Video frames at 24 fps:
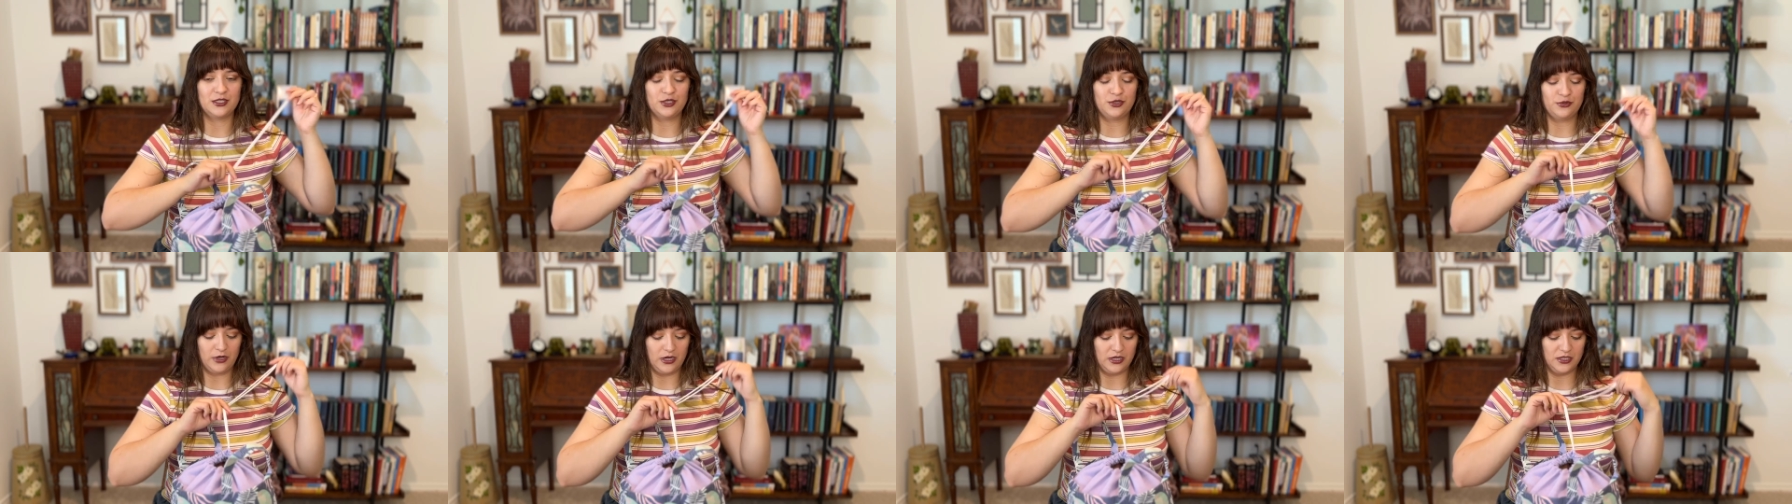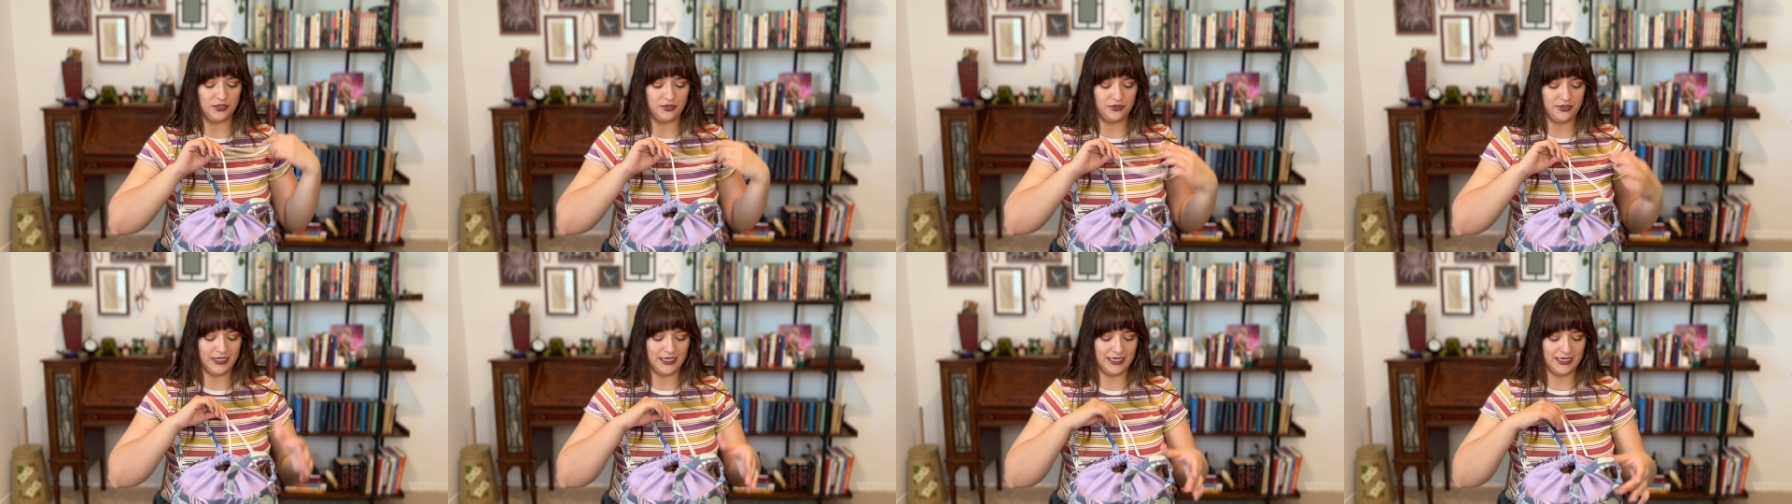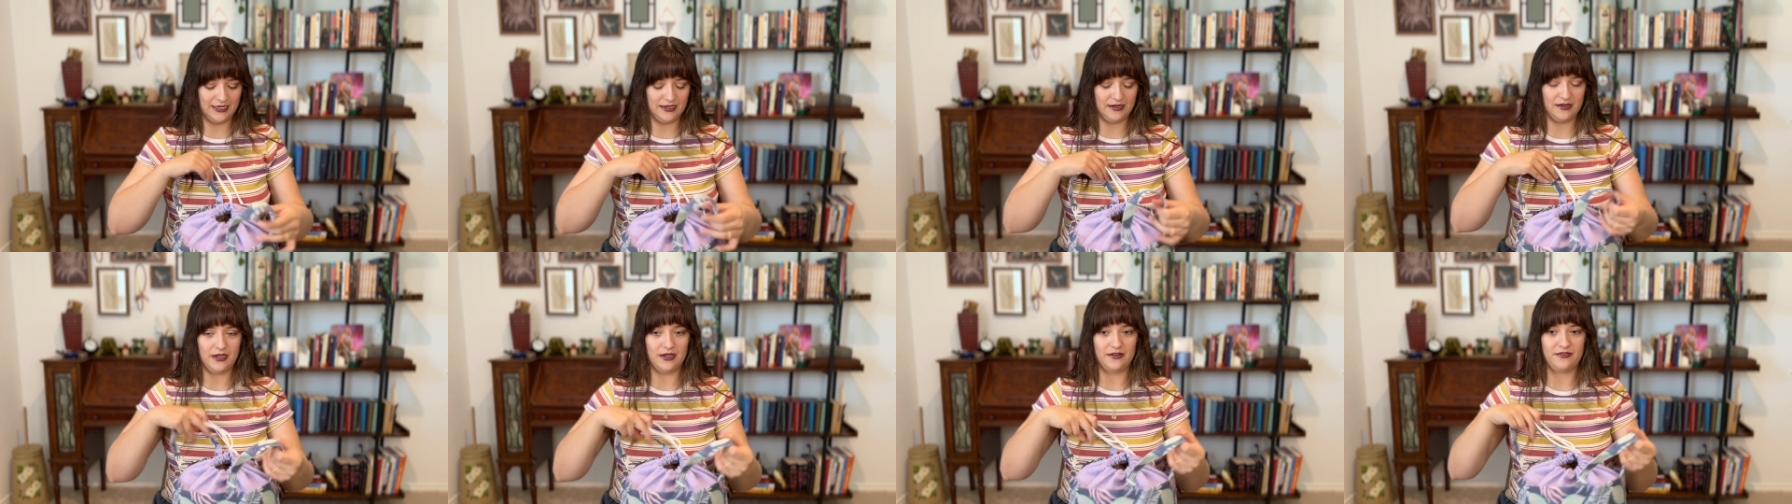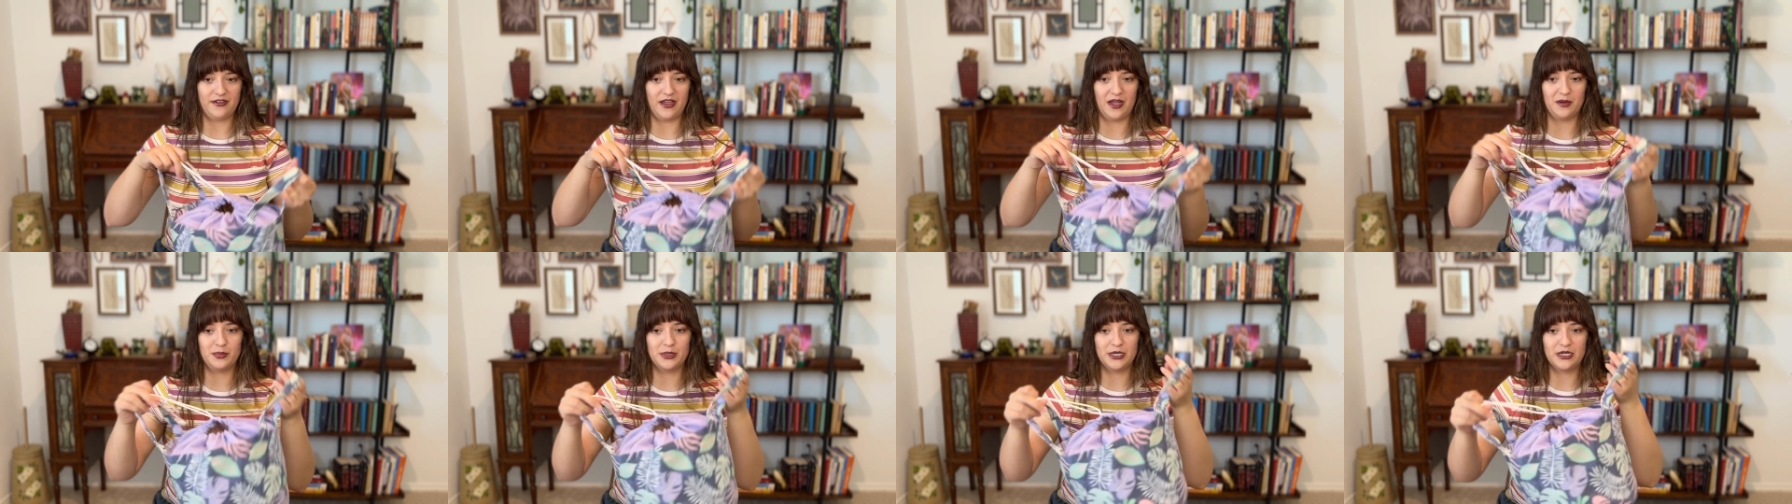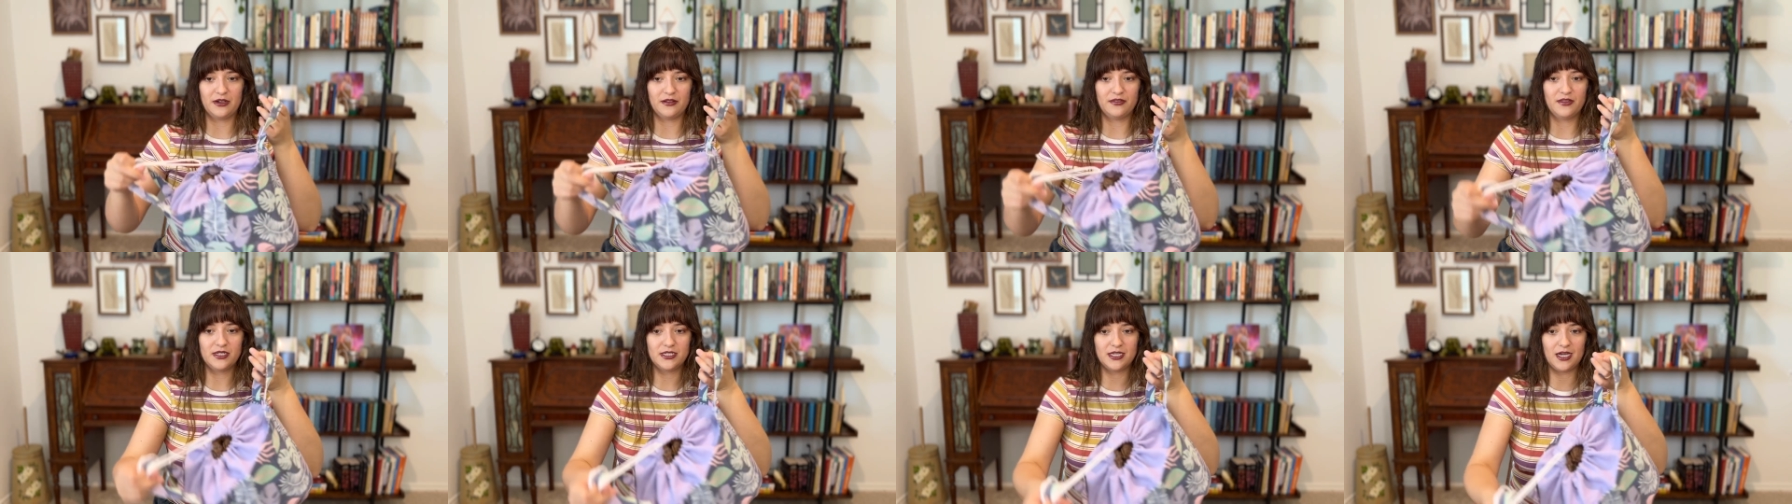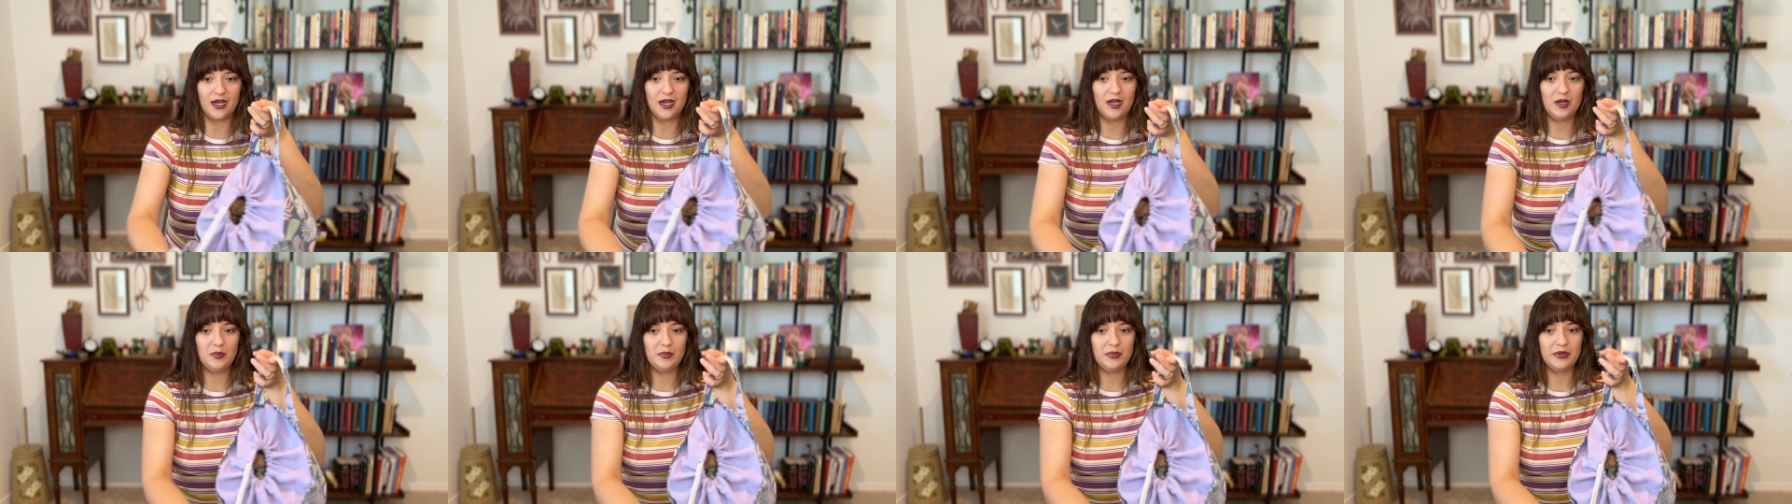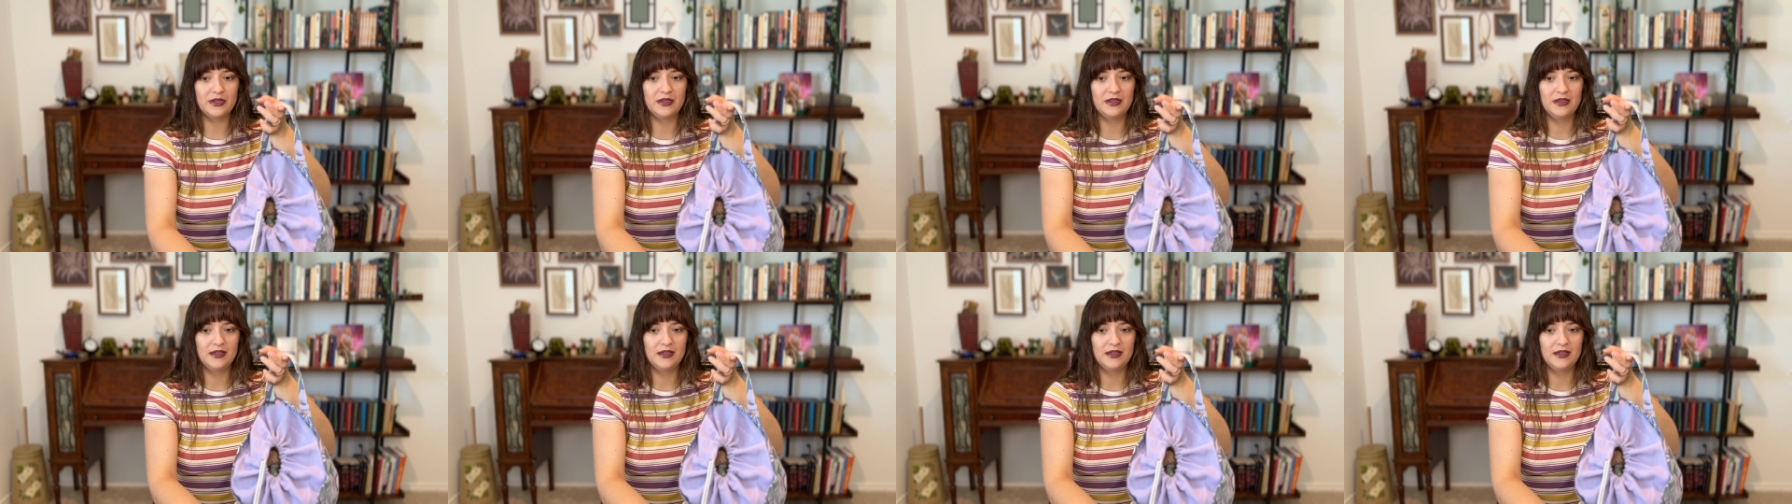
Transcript: drawstring fabric on the top.